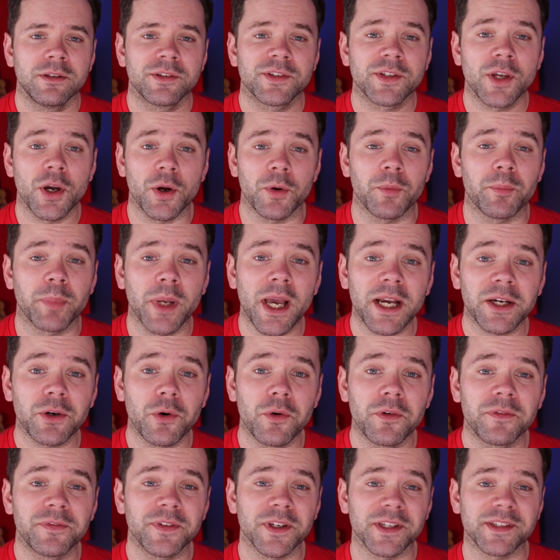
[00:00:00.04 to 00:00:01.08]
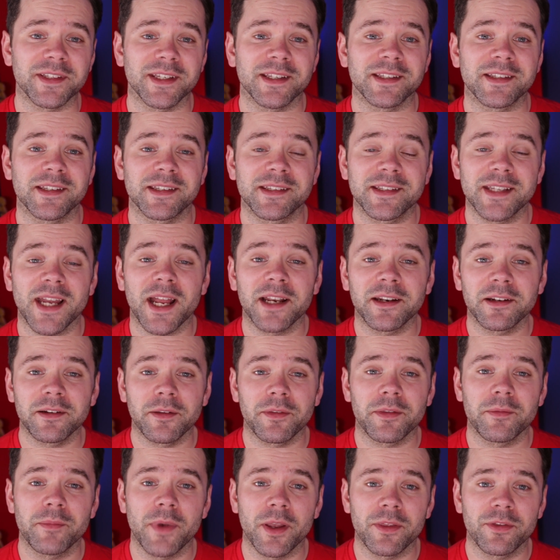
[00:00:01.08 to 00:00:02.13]
So, Black Orpheus is the standard
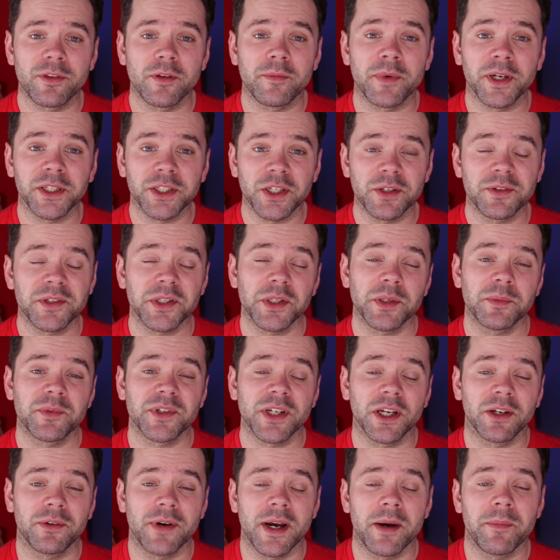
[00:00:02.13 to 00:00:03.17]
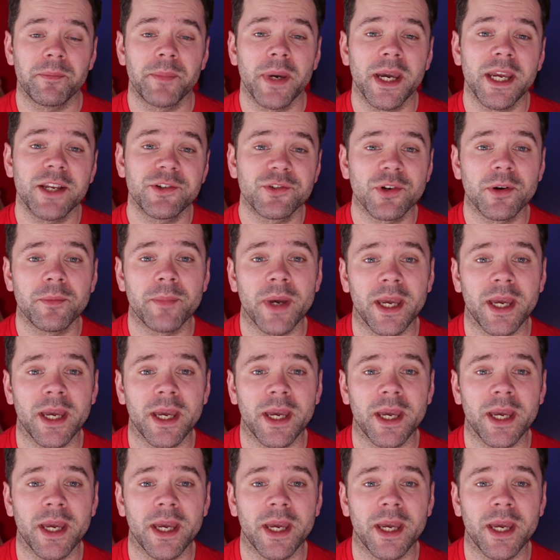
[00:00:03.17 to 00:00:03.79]
of the month on my YouTube channel and Patreon